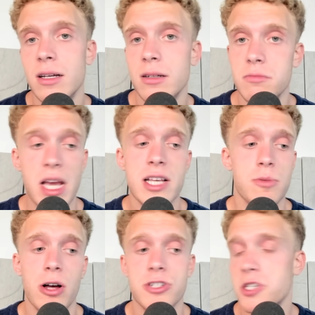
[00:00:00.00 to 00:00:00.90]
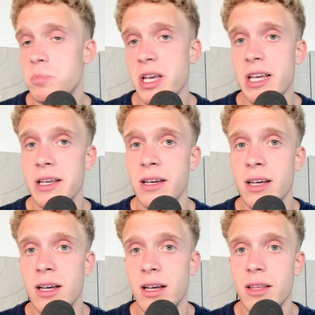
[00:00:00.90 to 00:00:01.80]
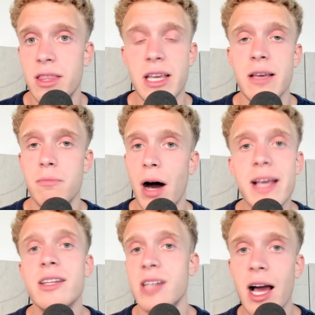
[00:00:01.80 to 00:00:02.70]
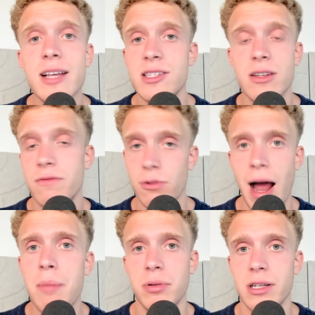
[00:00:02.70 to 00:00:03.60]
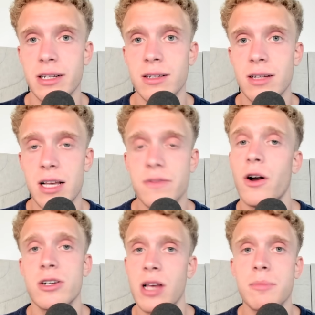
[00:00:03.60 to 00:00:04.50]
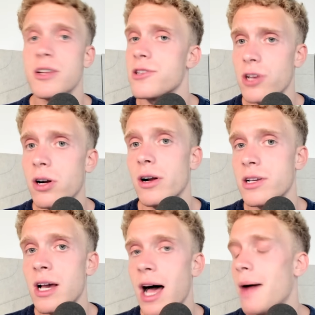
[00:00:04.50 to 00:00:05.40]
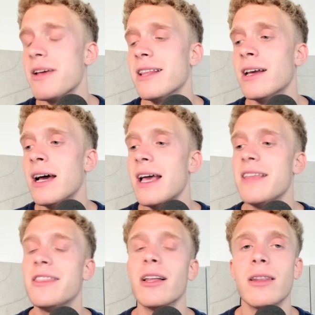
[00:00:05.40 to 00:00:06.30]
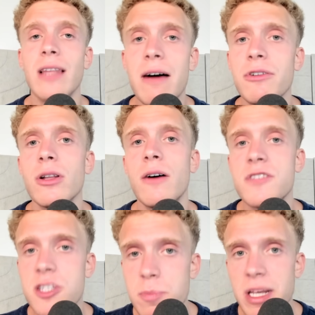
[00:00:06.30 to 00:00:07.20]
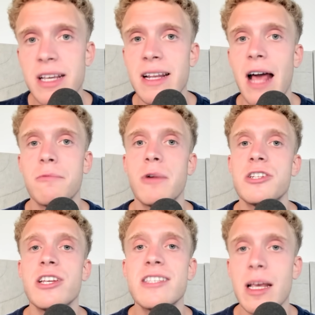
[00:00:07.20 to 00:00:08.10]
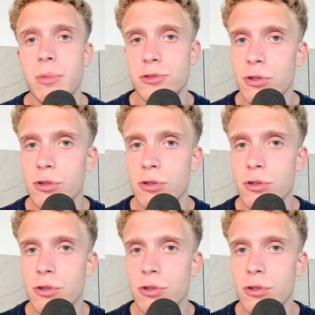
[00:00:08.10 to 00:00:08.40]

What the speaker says: may as well just be the Mike Tyson of grappling, as far as I'm concerned. I mean, the level of speed at which he's able to